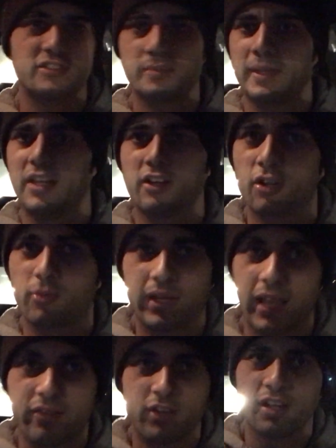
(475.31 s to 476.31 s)
to meet her,
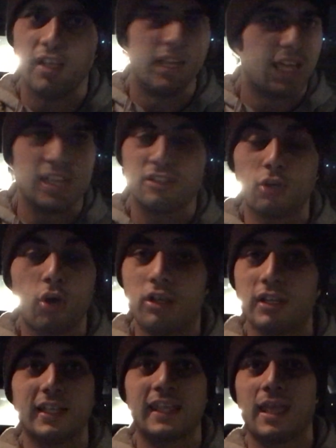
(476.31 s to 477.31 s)
whatever. It
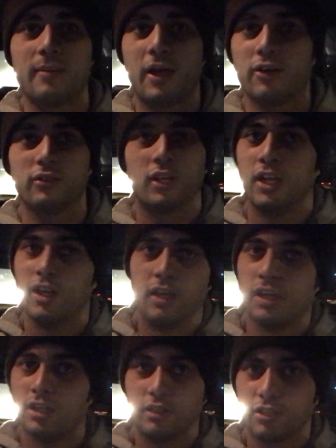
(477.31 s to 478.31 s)
totally came out
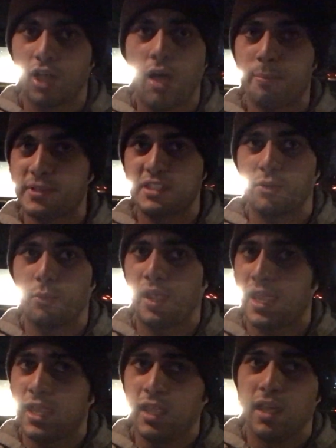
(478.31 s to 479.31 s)
the opposite
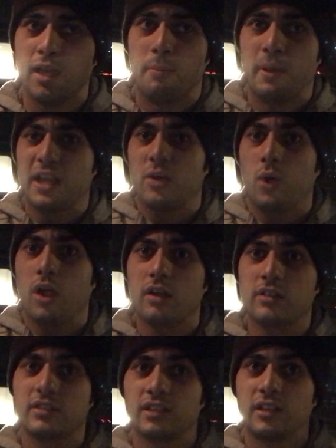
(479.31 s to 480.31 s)
way, but it
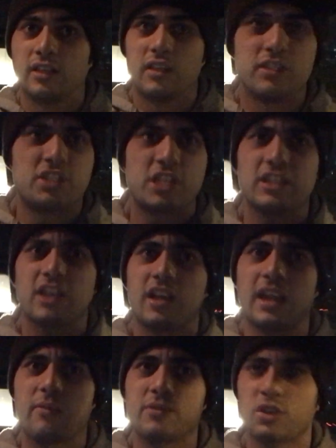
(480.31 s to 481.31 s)
worked. She
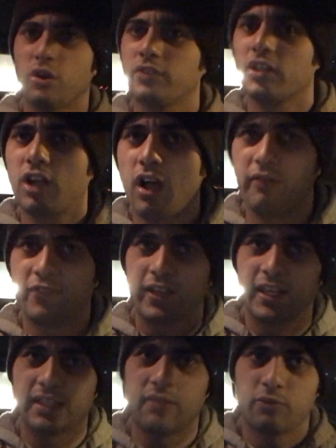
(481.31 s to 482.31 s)
thought I was
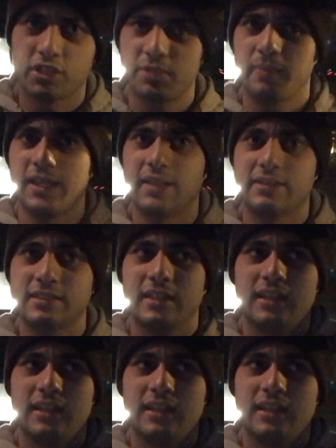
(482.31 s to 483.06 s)
overconfident, which means